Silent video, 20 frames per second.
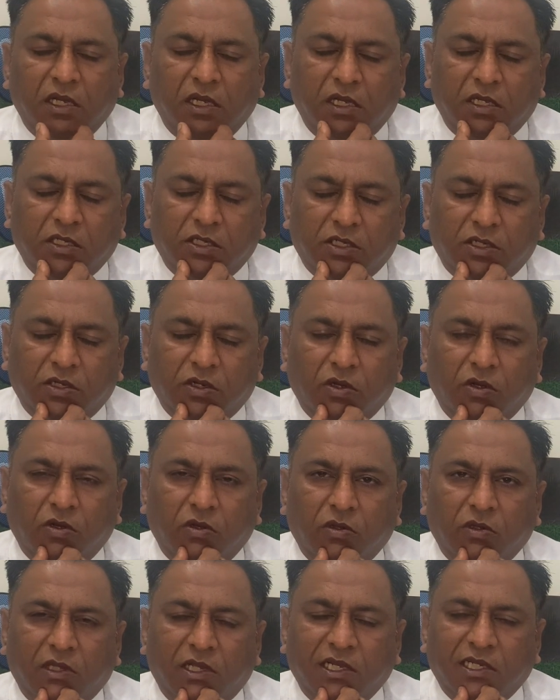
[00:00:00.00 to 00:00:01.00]

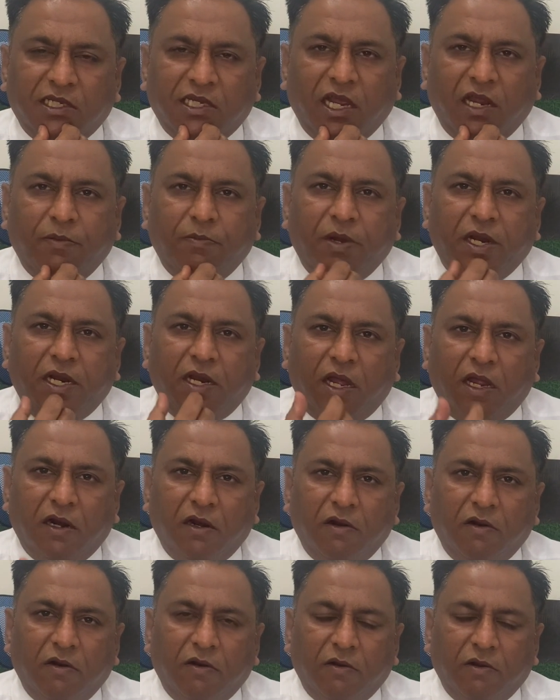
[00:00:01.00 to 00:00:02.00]
So this can be
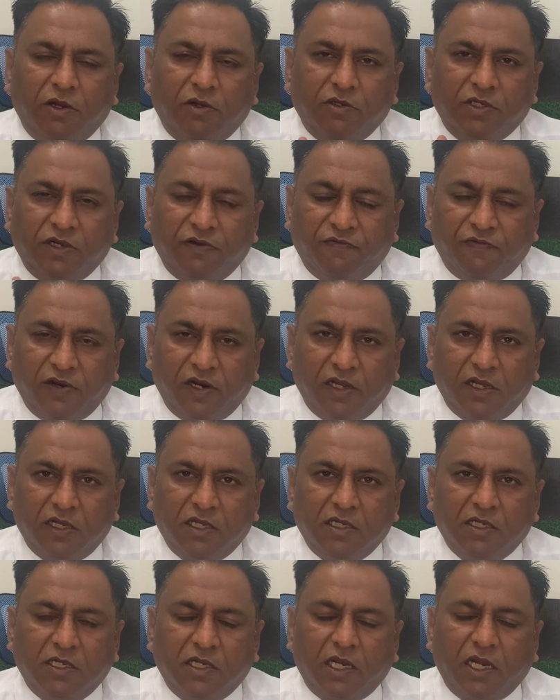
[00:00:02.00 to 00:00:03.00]
done using
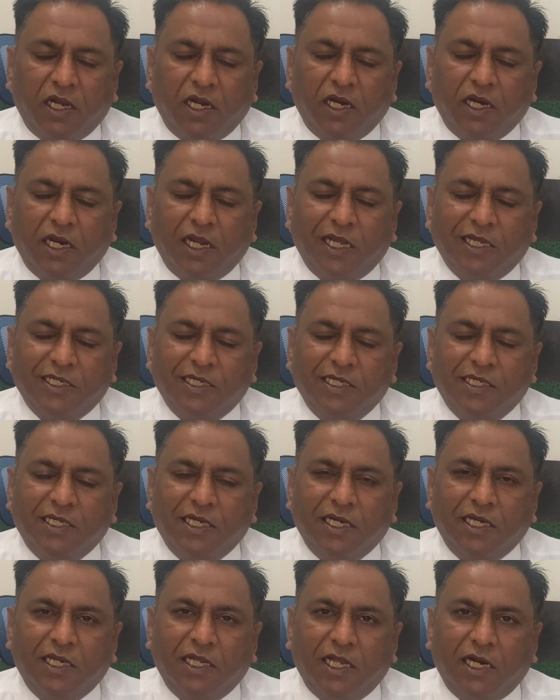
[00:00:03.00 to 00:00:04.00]
fillers, and as I
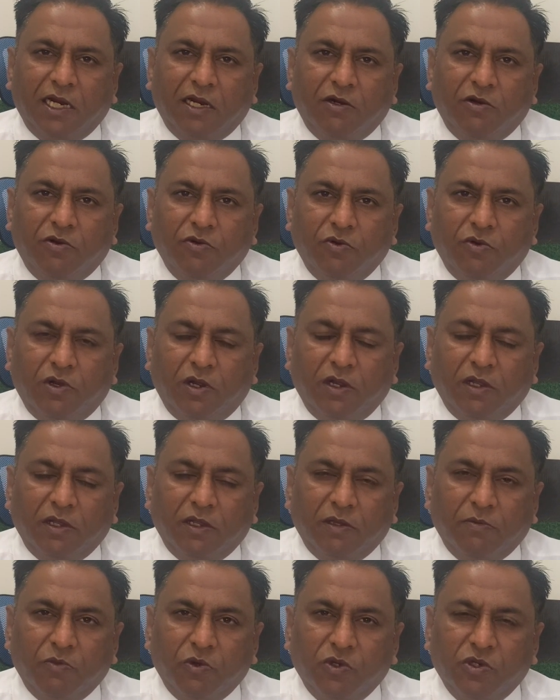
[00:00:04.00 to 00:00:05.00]
said, there are two.
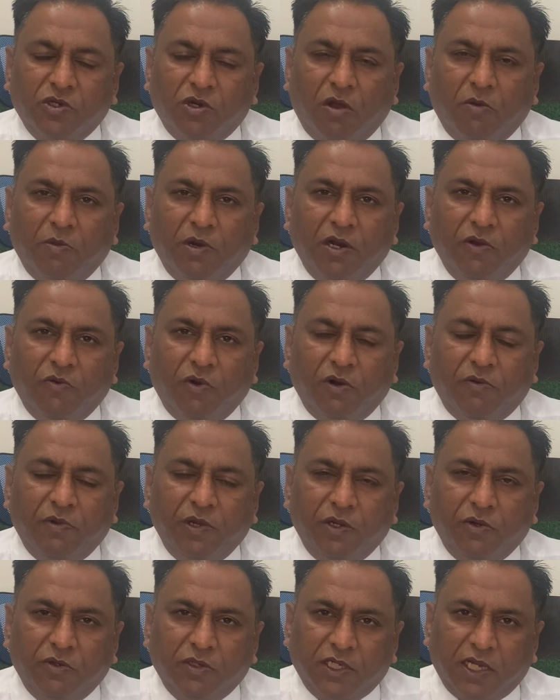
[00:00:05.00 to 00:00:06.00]
Most commonly what
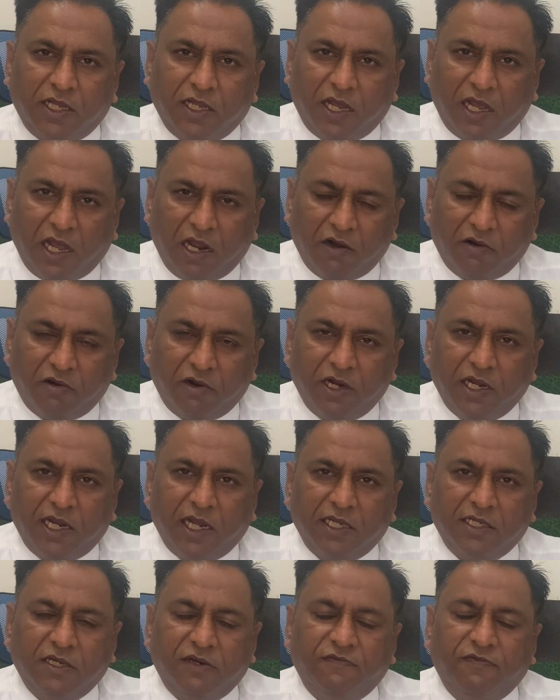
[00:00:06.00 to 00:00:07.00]
we use are the hyaluronic
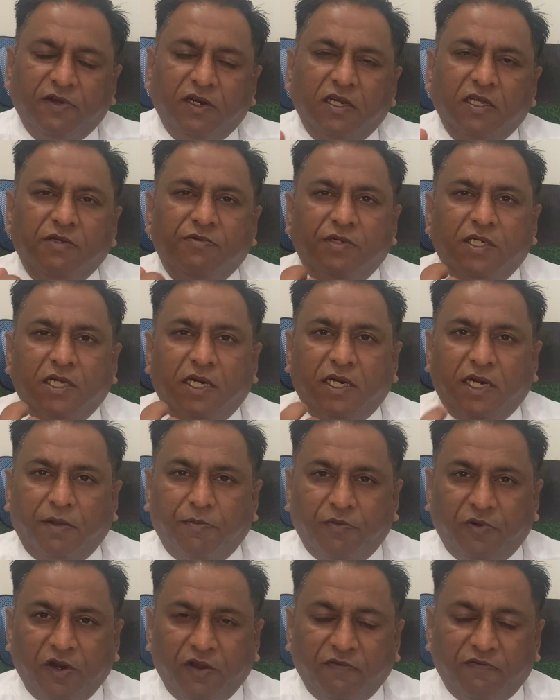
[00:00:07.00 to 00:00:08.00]
acid fillers, which are
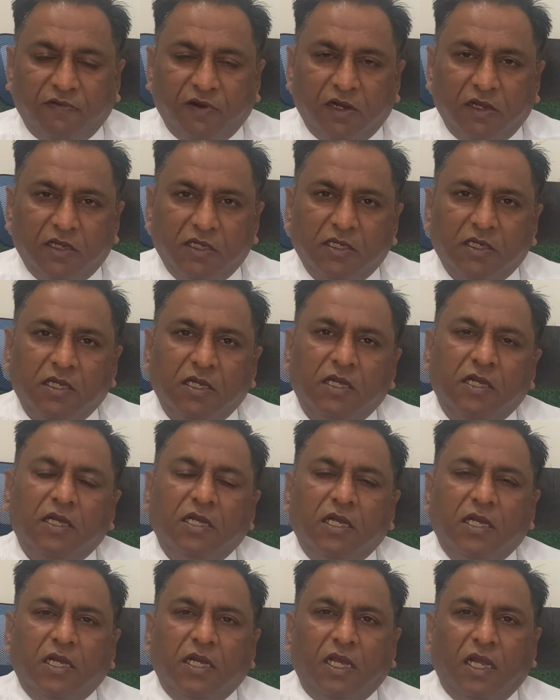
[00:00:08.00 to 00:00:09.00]
temporary fillers,
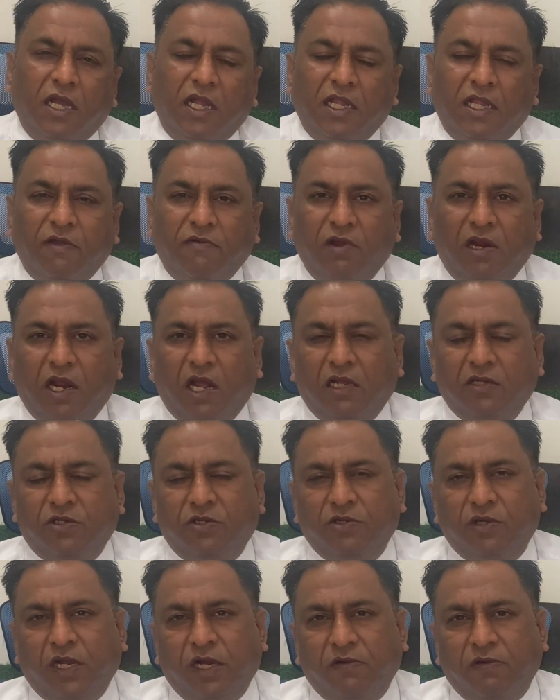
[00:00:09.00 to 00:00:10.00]
and they will
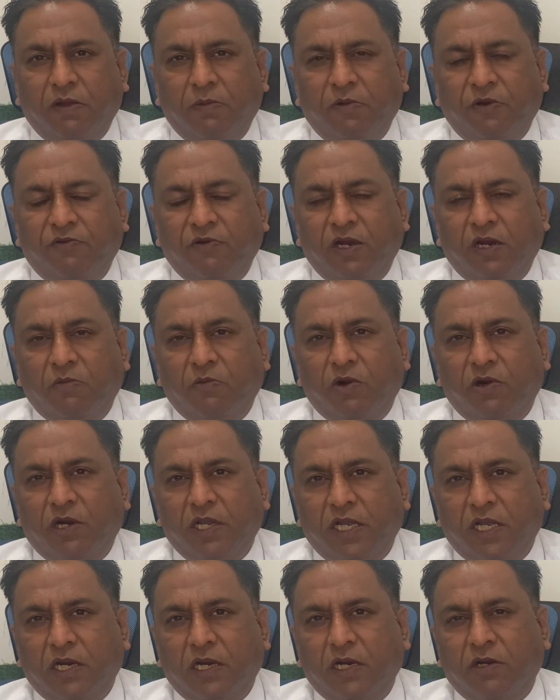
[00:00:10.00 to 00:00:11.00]
last you anywhere between about a
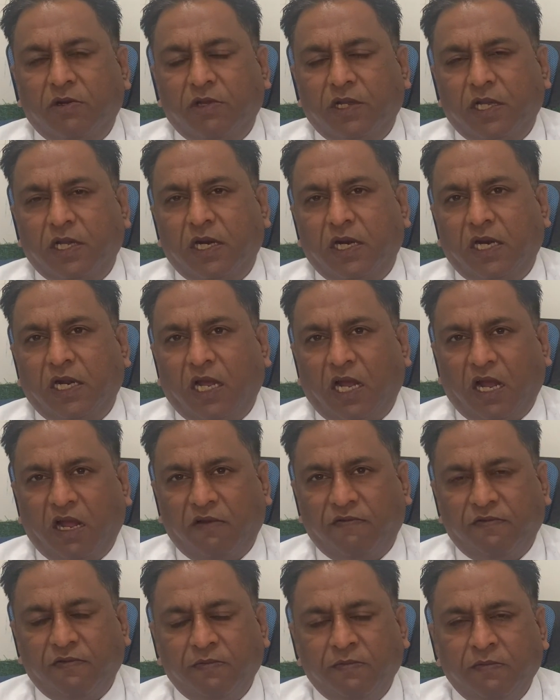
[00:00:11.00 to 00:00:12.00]
year to year and a
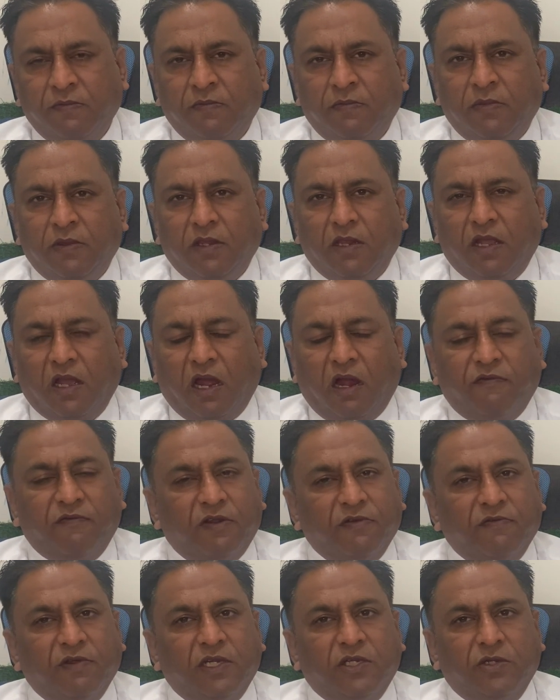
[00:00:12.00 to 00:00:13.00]
half,
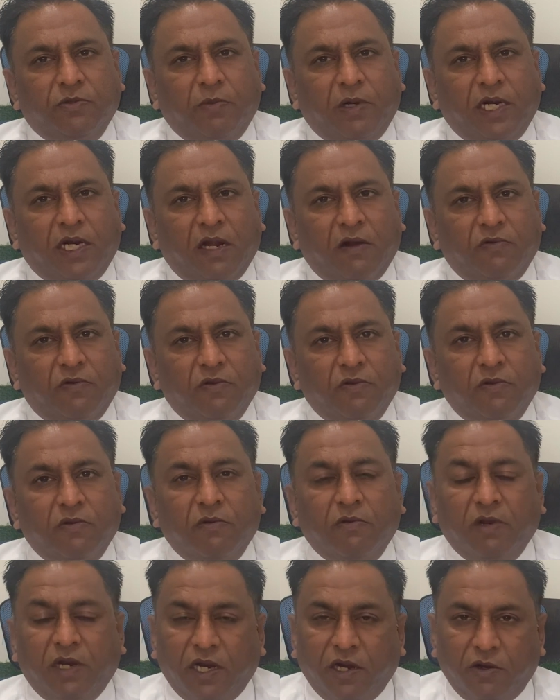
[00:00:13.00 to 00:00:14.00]
after which you might have to
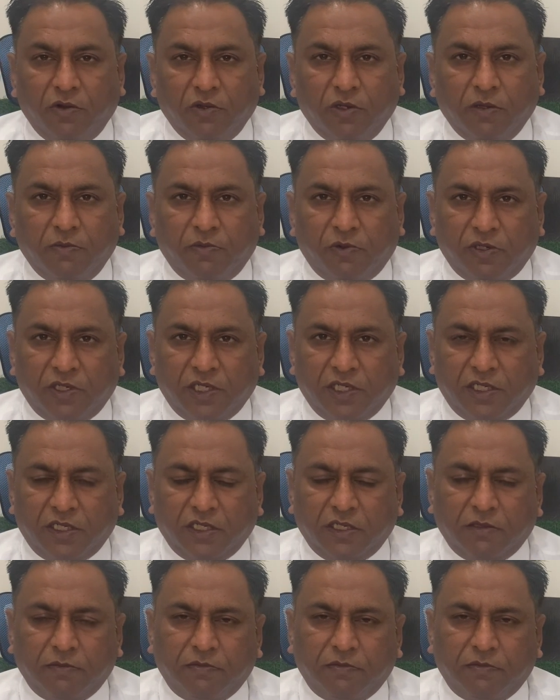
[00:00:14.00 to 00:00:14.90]
redo the procedure.